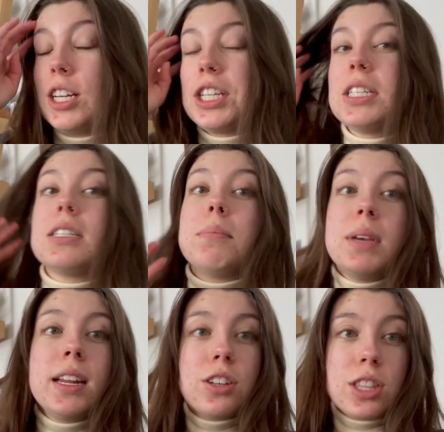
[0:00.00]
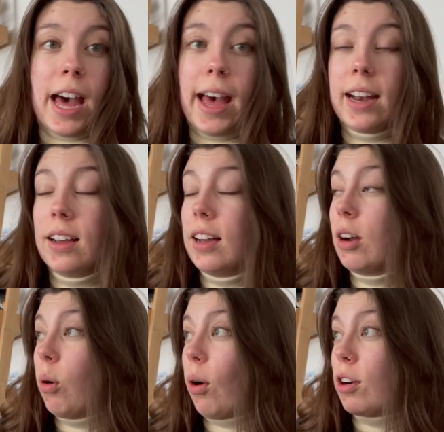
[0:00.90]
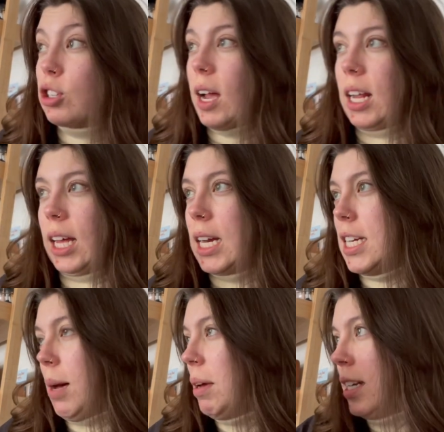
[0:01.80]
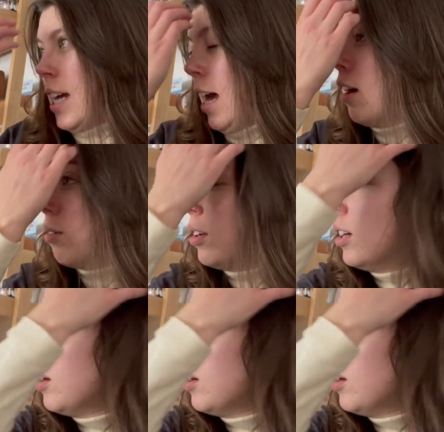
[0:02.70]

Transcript: She doesn't diminish that or try to, like, dumb it down.